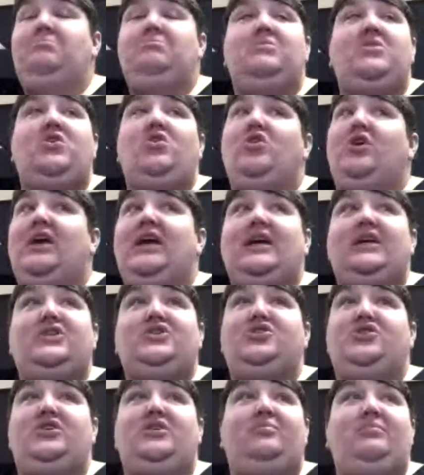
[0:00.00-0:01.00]
your kids
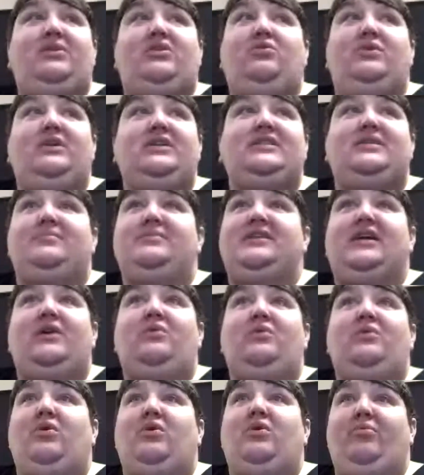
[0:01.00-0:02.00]
shouldn't be doing some sight
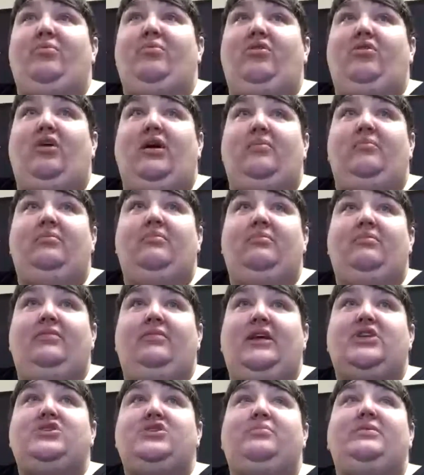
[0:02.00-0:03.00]
word program. They
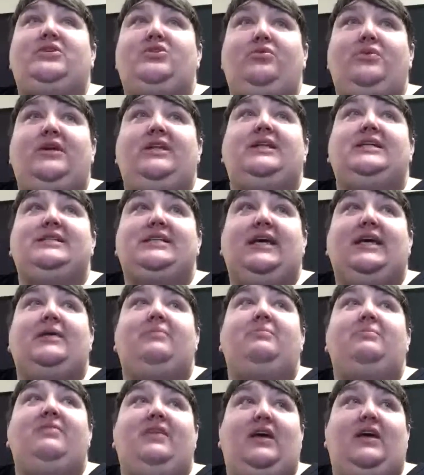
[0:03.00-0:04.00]
should be doing the same
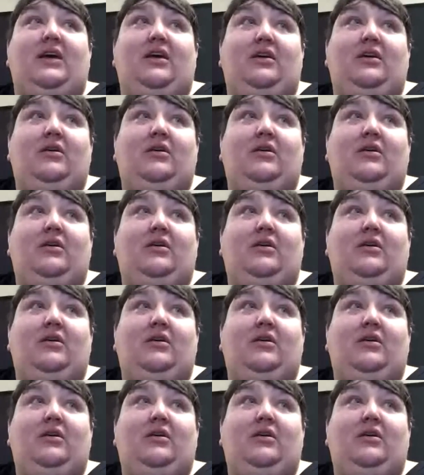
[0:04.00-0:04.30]
thing.